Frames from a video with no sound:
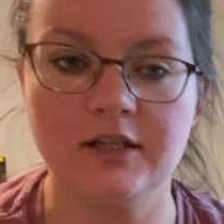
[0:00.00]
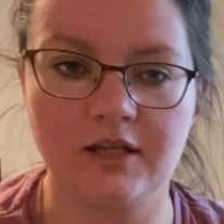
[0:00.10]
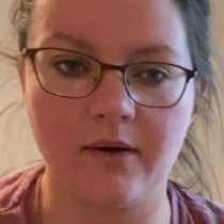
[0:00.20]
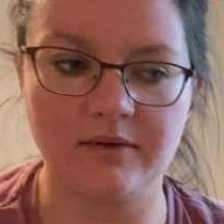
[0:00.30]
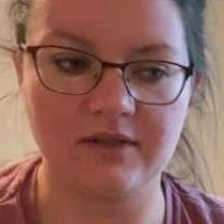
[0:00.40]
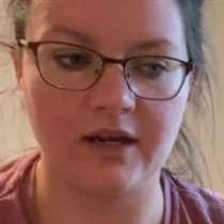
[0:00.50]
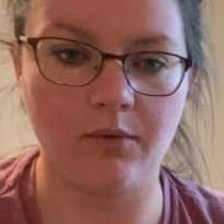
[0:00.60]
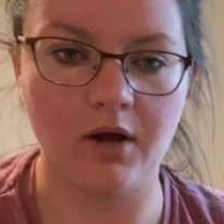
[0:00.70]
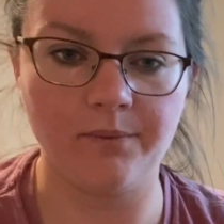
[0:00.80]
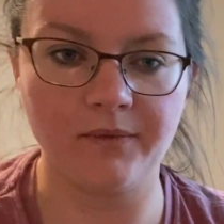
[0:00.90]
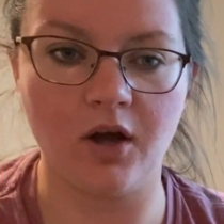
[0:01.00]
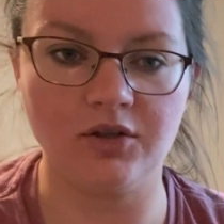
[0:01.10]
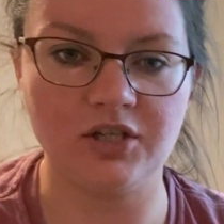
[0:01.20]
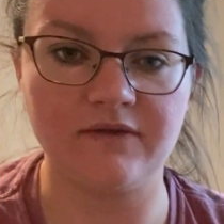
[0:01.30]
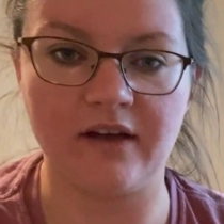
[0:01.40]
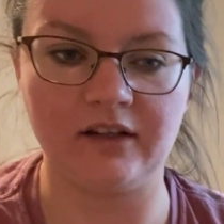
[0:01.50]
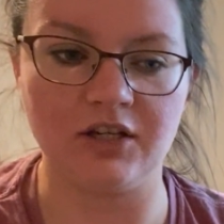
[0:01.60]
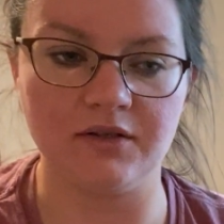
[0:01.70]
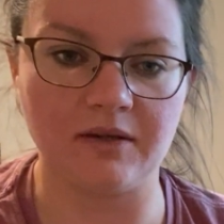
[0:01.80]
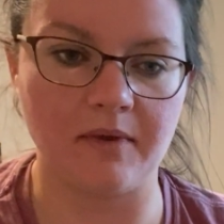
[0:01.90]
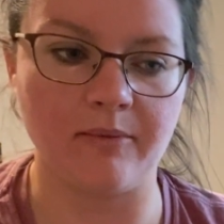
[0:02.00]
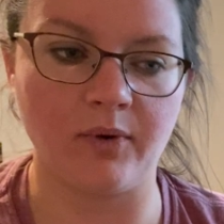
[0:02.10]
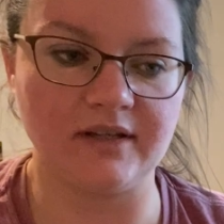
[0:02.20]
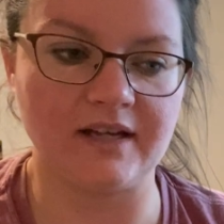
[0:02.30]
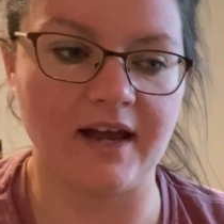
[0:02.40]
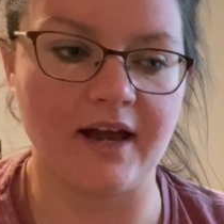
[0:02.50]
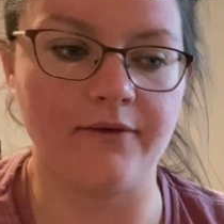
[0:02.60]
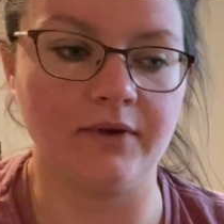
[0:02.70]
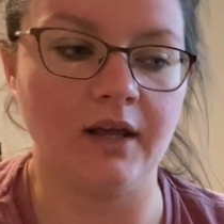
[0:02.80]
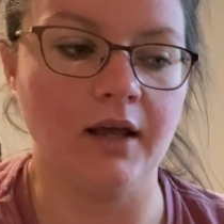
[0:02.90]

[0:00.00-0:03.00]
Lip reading: So I was like, well, I'll just finally use some of the points I have